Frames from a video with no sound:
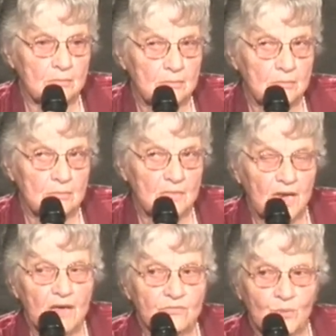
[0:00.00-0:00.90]
love
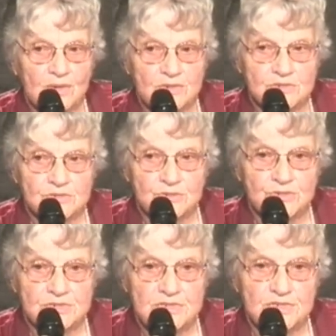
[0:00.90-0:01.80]
was to see
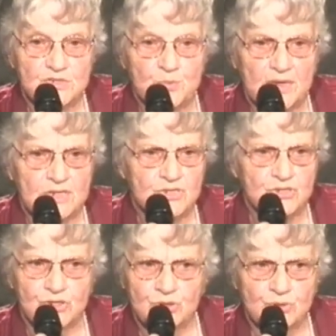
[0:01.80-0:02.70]
this place
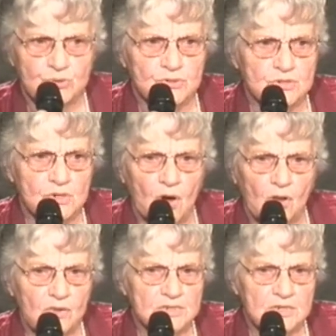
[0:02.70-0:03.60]
used all the
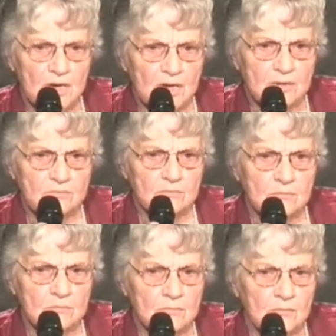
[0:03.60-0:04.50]
time
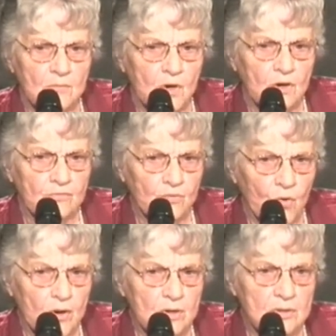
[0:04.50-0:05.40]

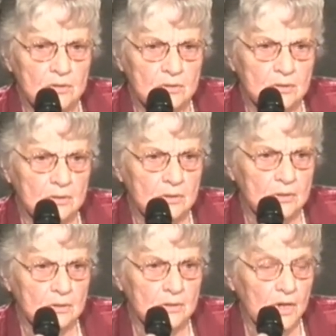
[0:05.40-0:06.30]
for
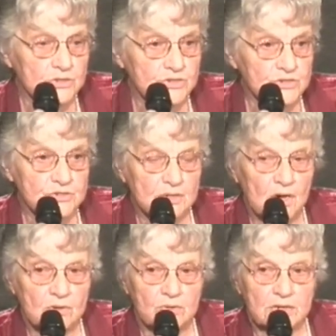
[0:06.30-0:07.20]
not just the
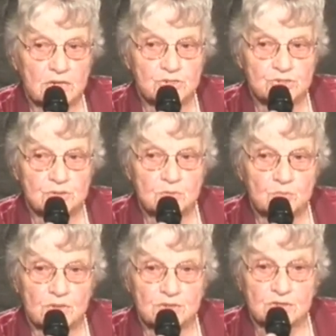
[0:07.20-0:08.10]
congregation, but the
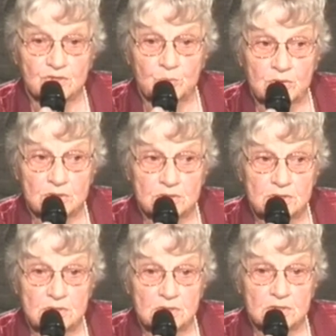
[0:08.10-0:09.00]
community,
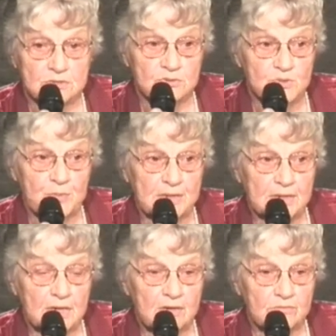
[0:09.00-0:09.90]
because it's big enough,
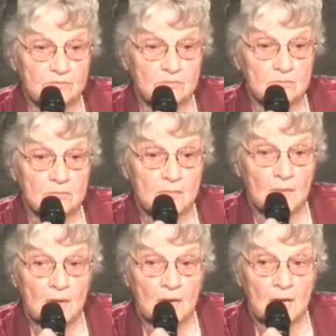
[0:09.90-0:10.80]

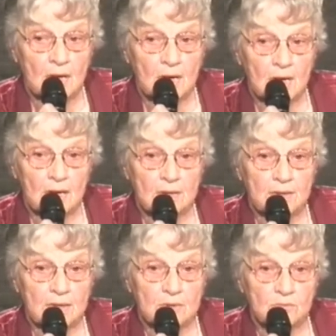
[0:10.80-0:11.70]
and that it
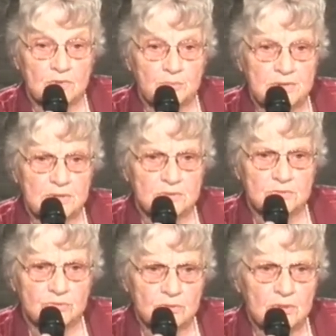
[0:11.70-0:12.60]
would be
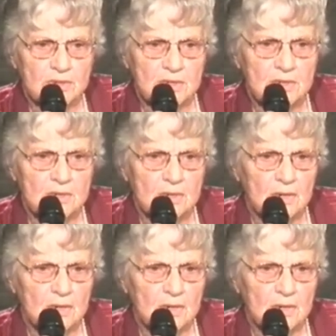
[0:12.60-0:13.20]
truly a